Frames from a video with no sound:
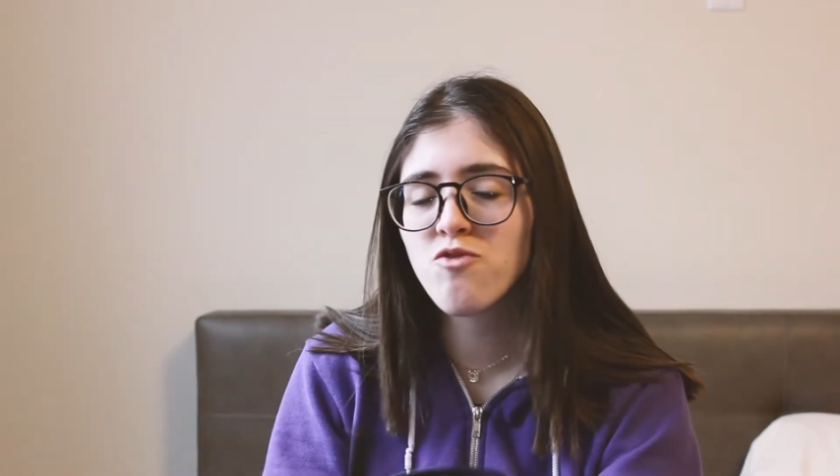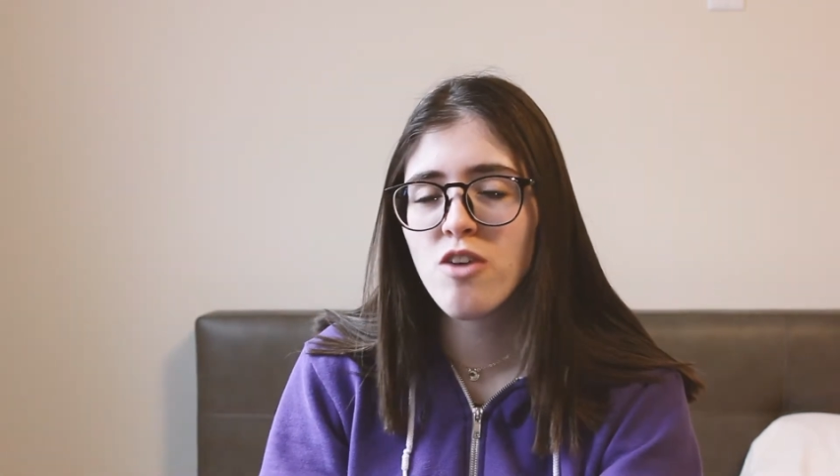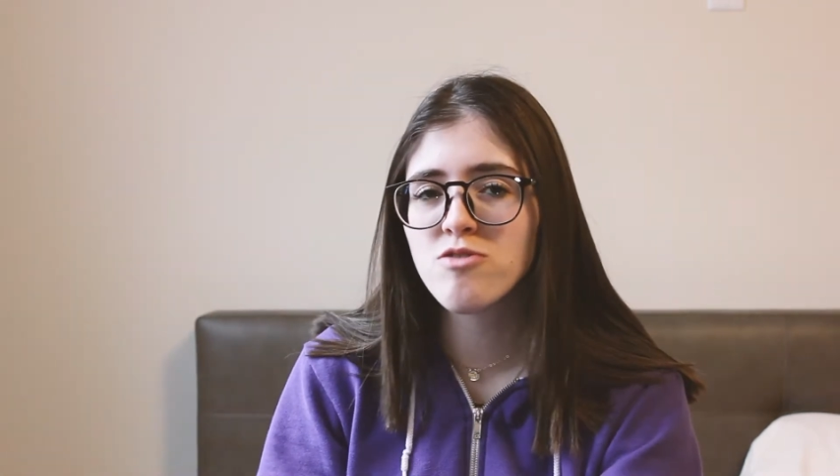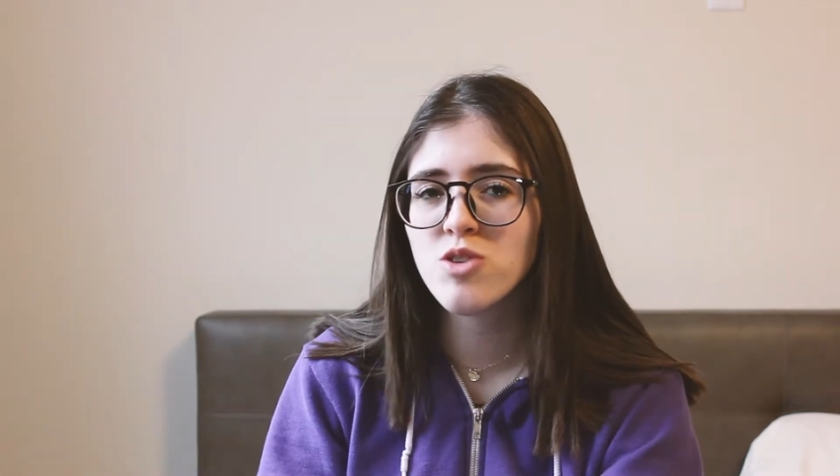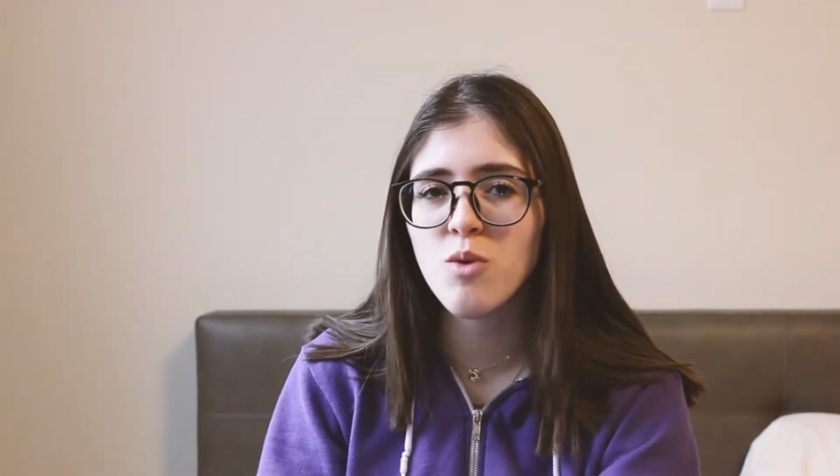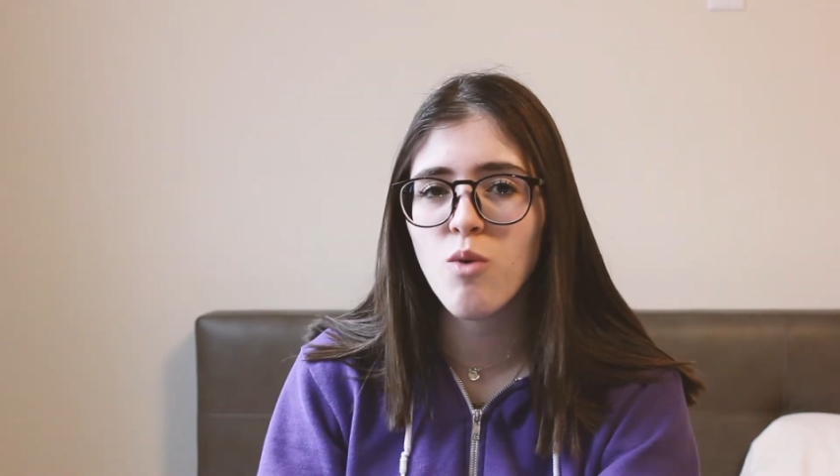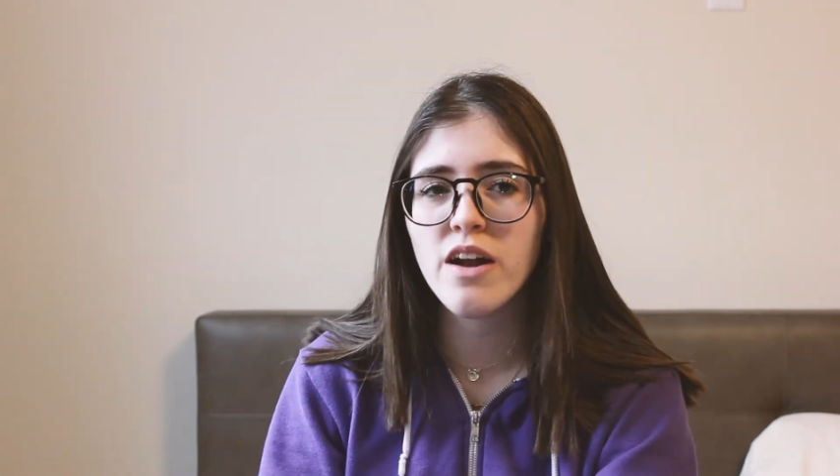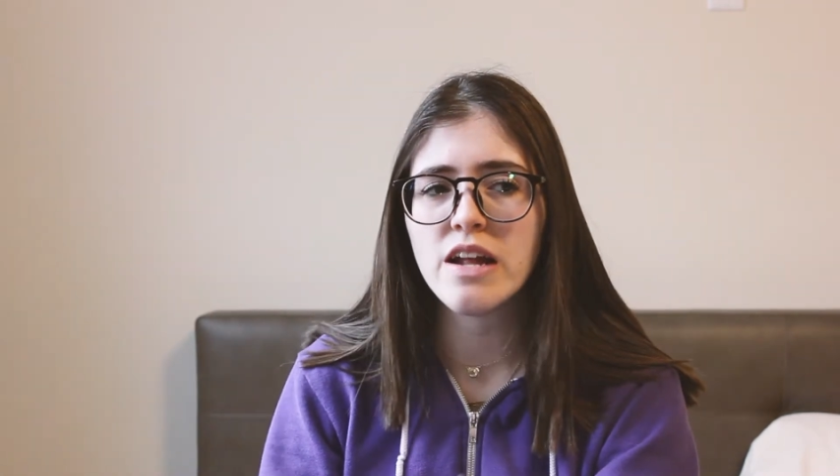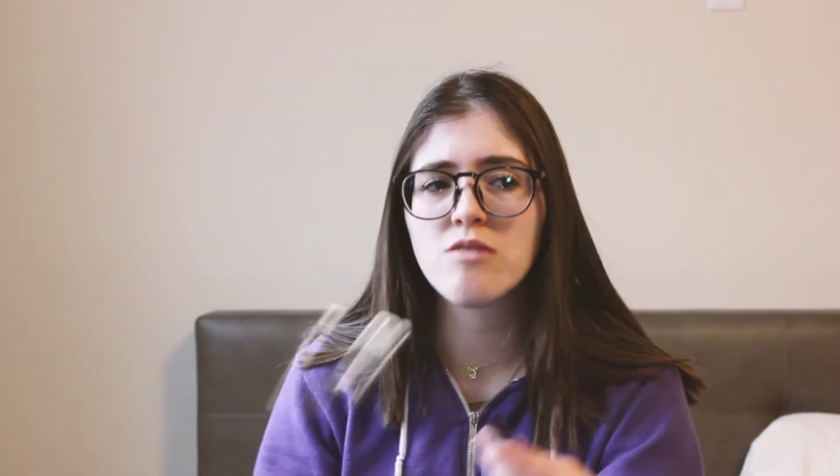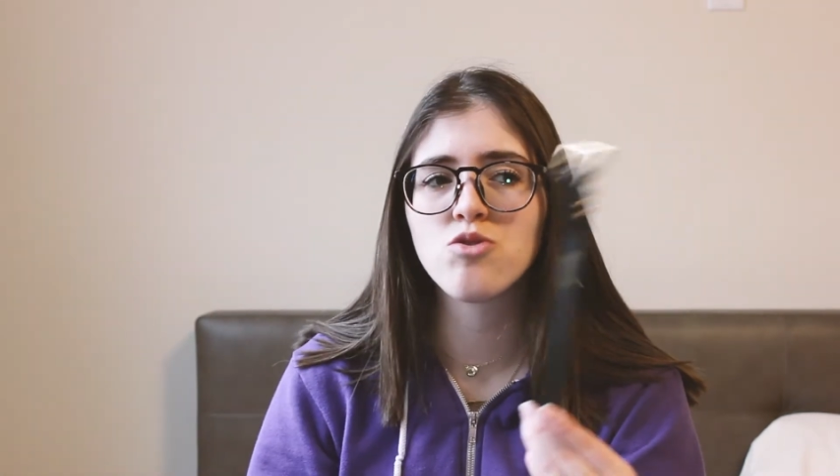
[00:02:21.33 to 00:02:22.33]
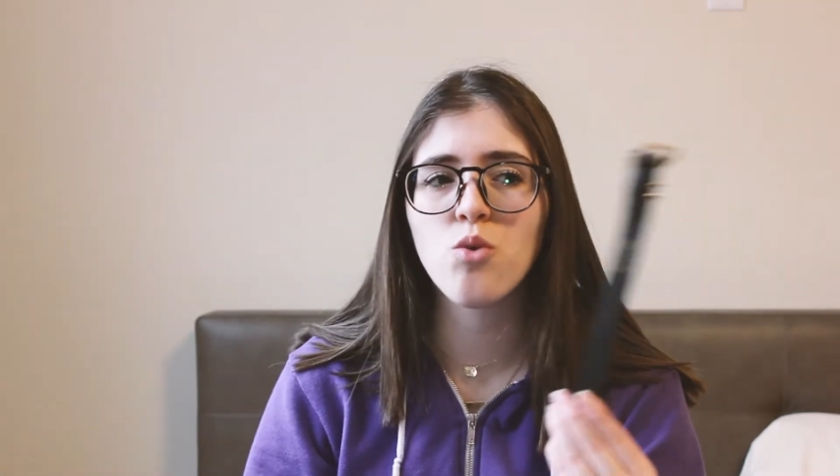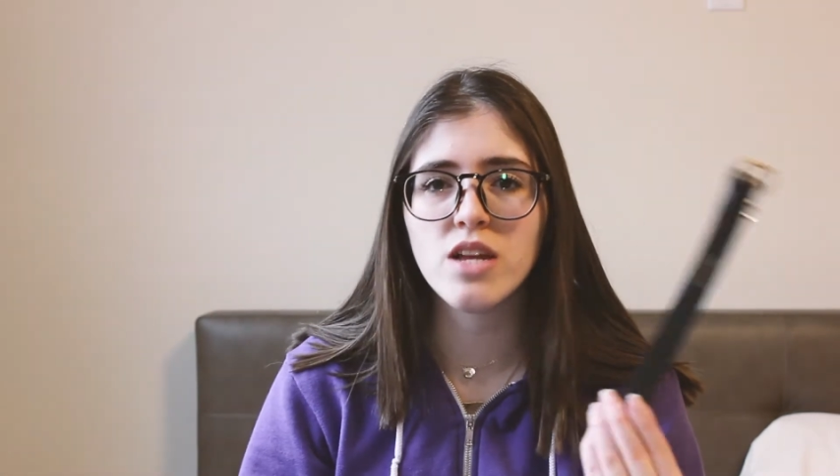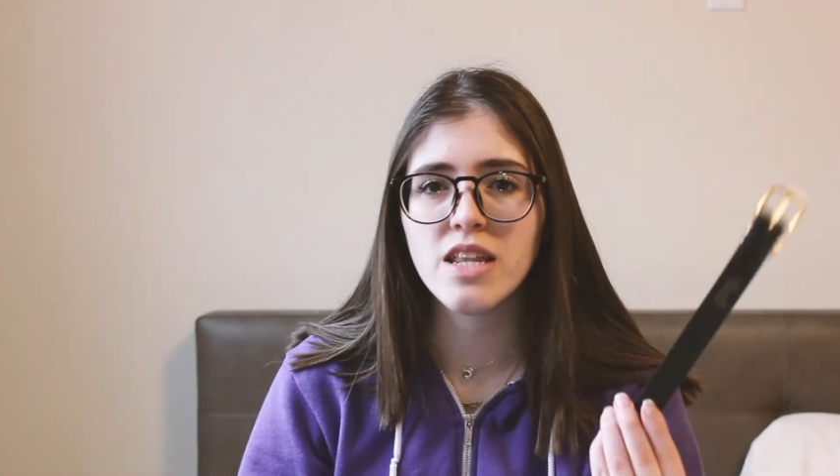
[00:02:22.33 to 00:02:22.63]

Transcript: Forever 21. It was only